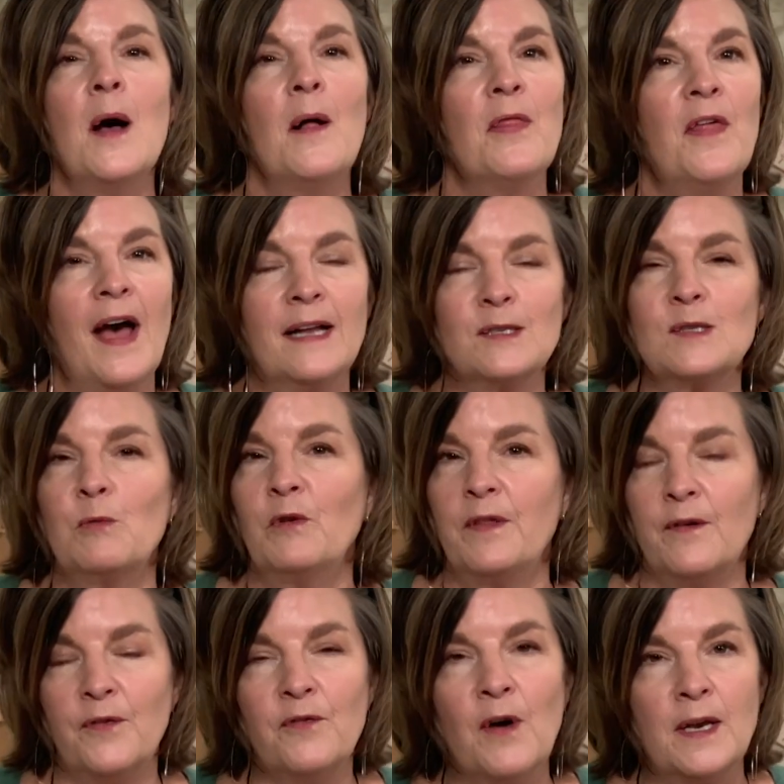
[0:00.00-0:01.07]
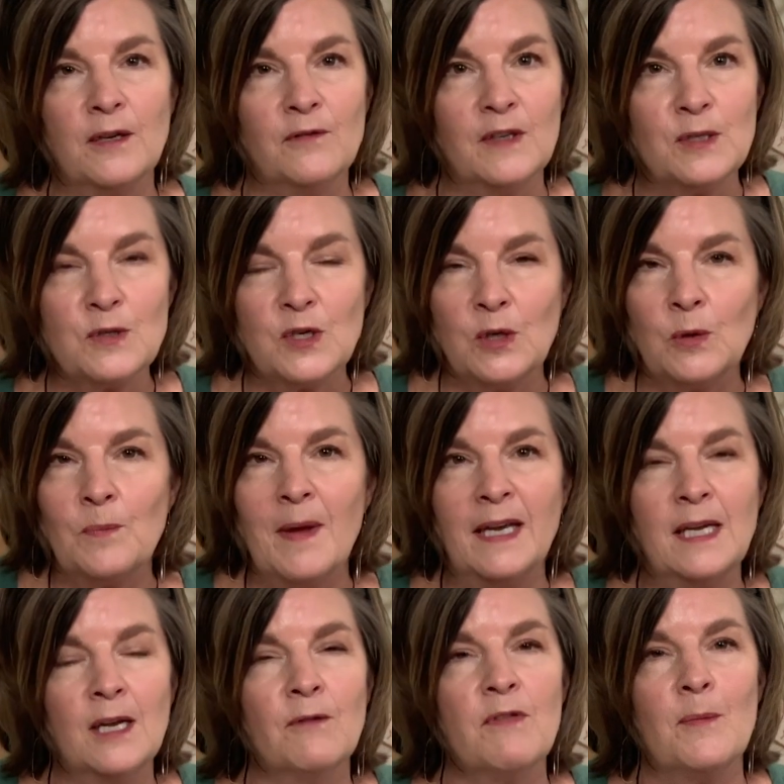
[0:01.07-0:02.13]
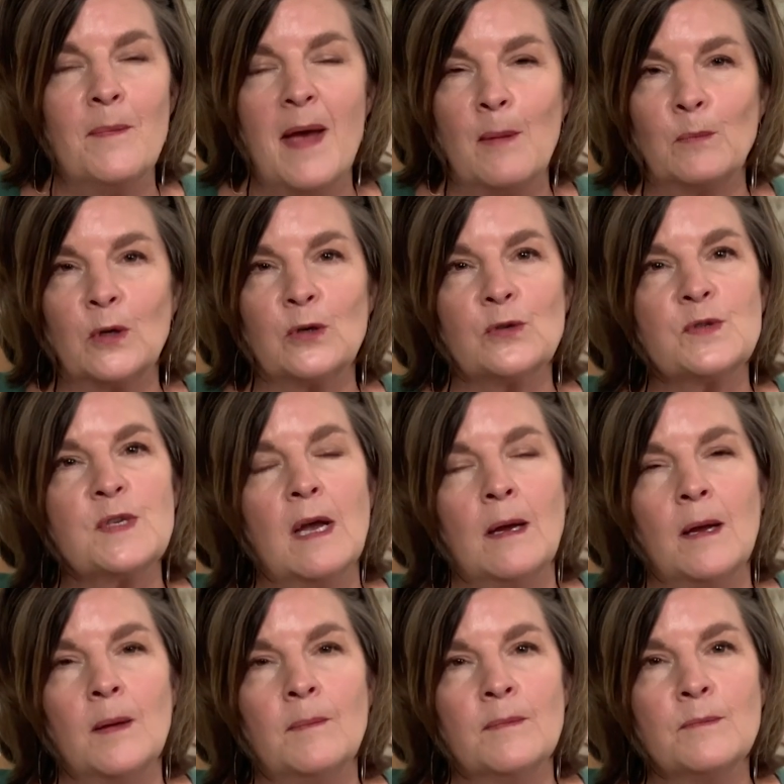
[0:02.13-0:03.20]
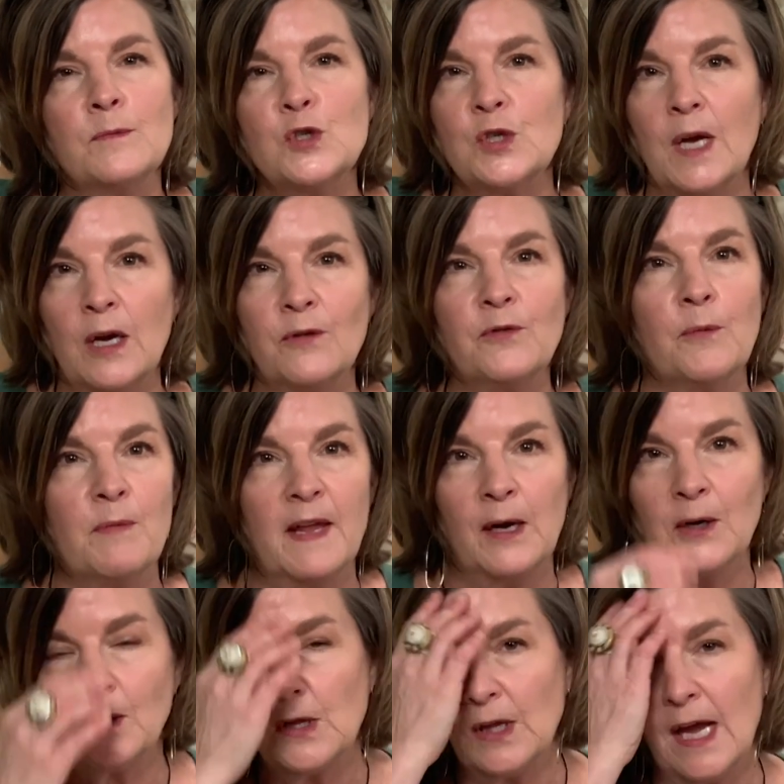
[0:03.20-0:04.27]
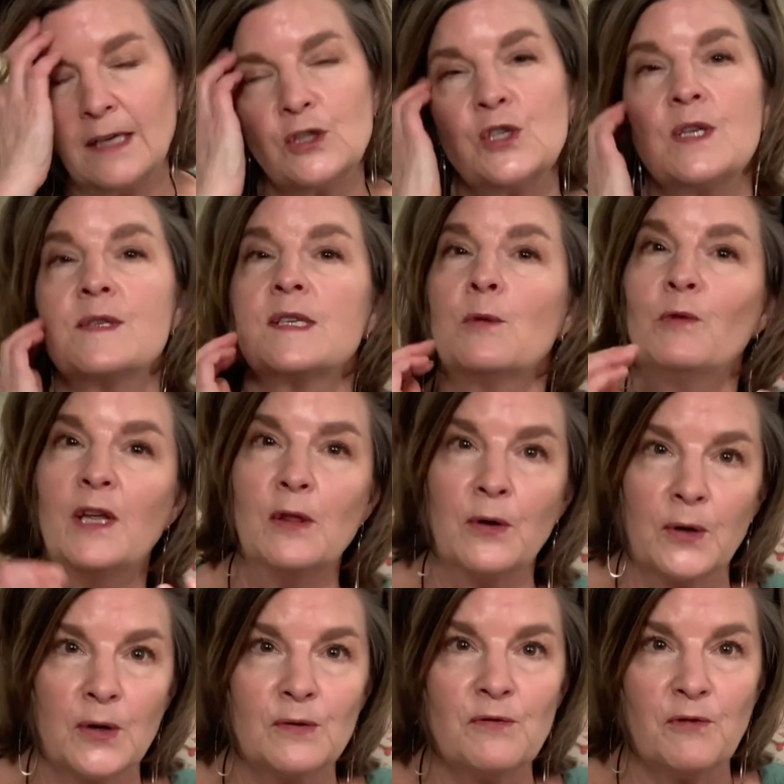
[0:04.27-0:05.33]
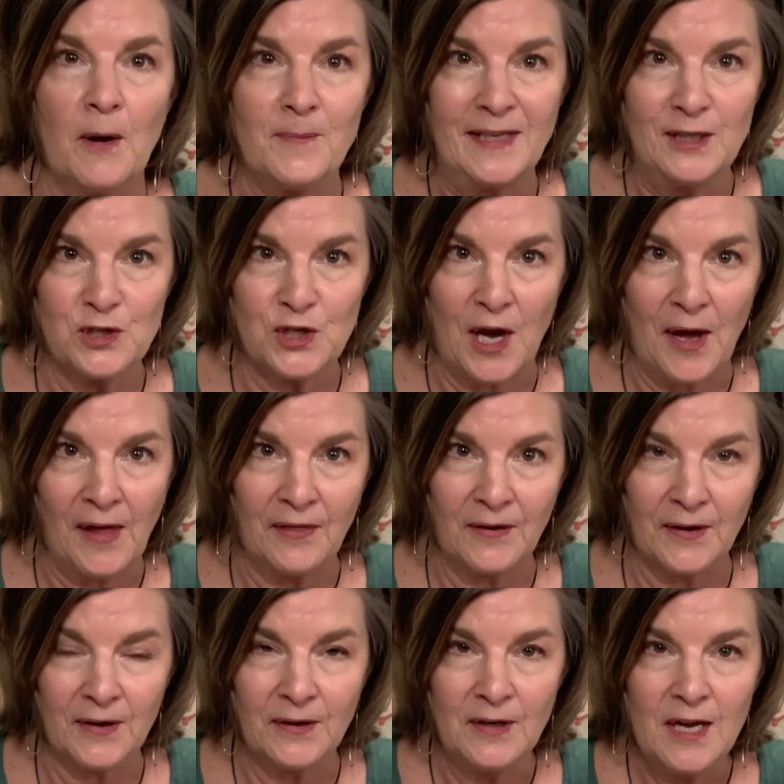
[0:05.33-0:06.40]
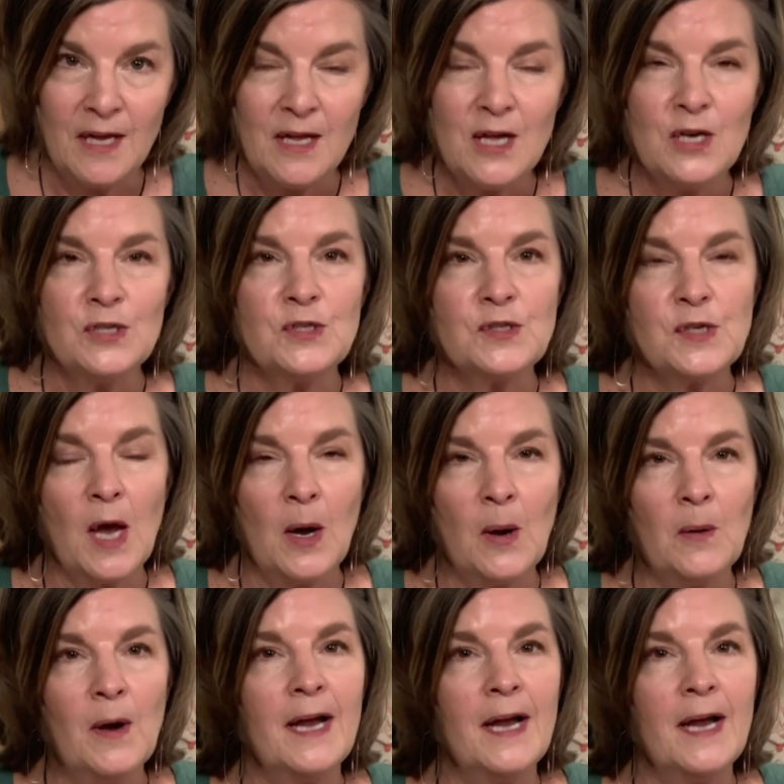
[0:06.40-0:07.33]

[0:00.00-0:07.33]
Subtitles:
that's what the fun of it too. Many of the members share from their collections, and we learn from each other. So